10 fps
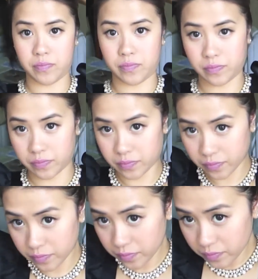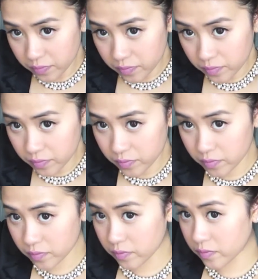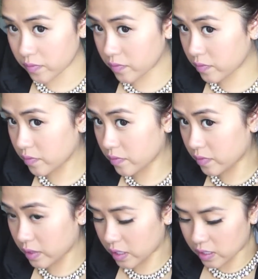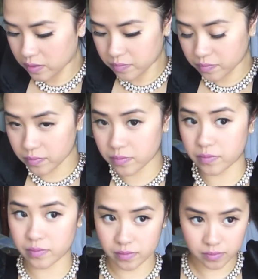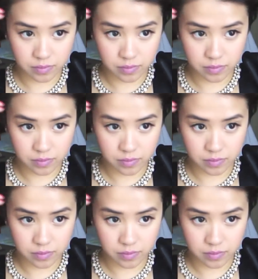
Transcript: No one is speaking in this clip.